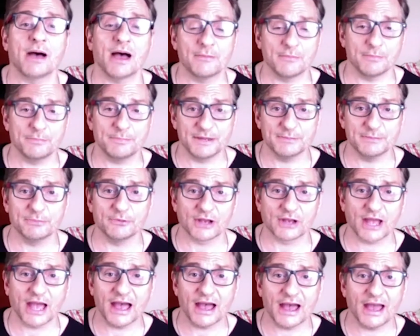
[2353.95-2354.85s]
I'm a people
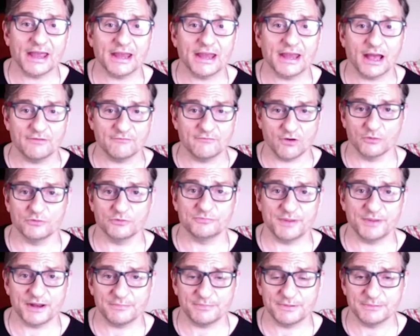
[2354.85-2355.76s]
guy. I've always
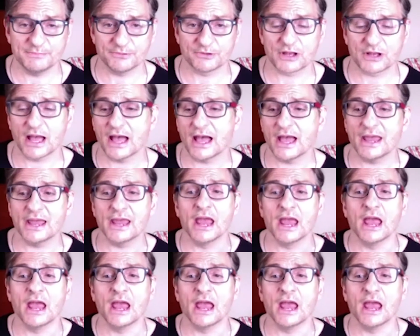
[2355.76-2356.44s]
been a people guy.